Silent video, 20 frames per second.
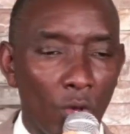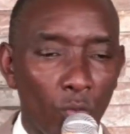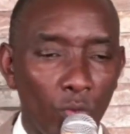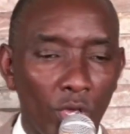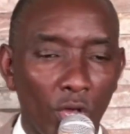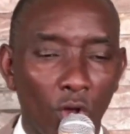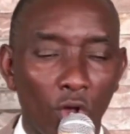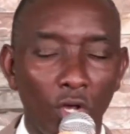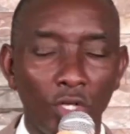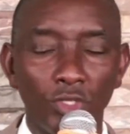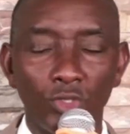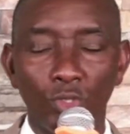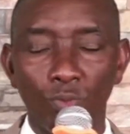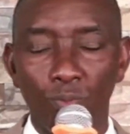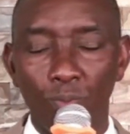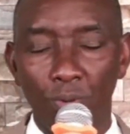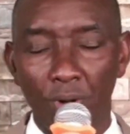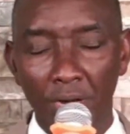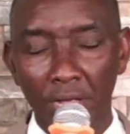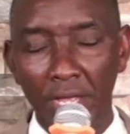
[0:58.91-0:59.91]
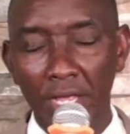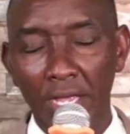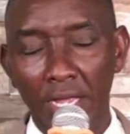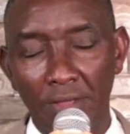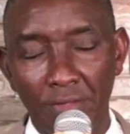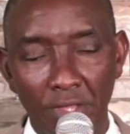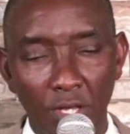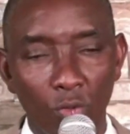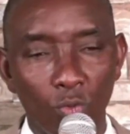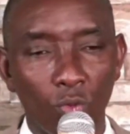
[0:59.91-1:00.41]
We are going to pray
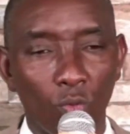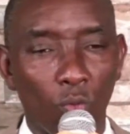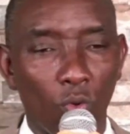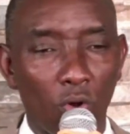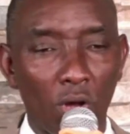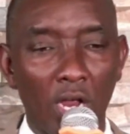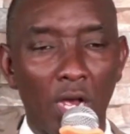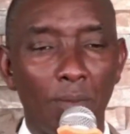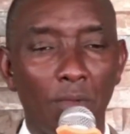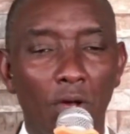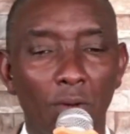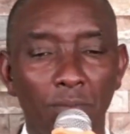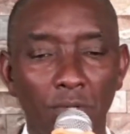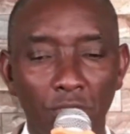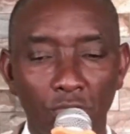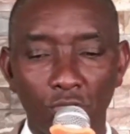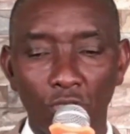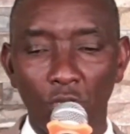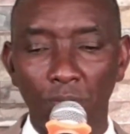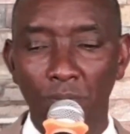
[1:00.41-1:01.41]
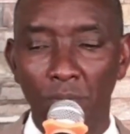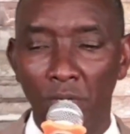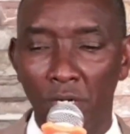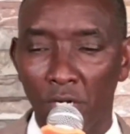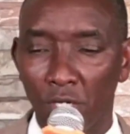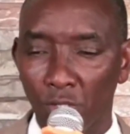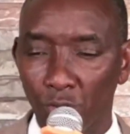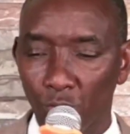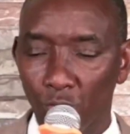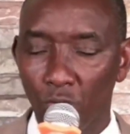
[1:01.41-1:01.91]
and then we welcome our bishop
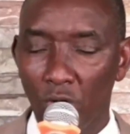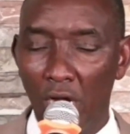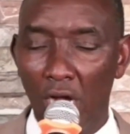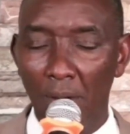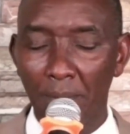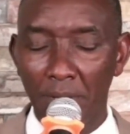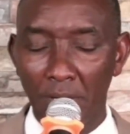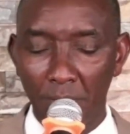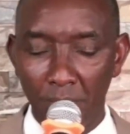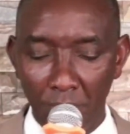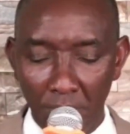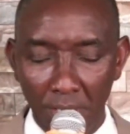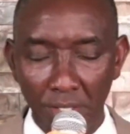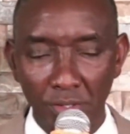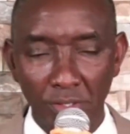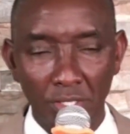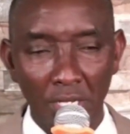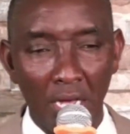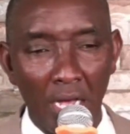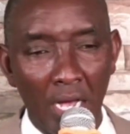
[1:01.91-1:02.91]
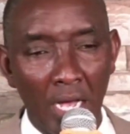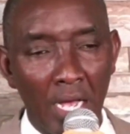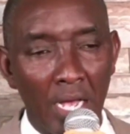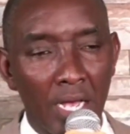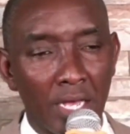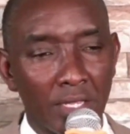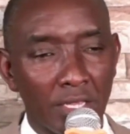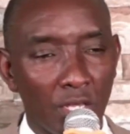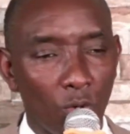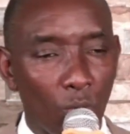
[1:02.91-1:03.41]
to come and minister
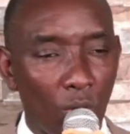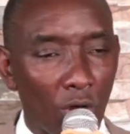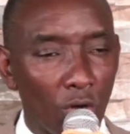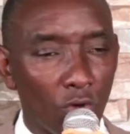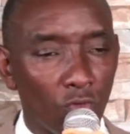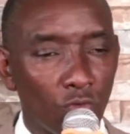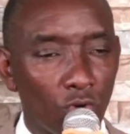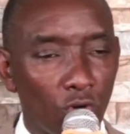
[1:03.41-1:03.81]
the word of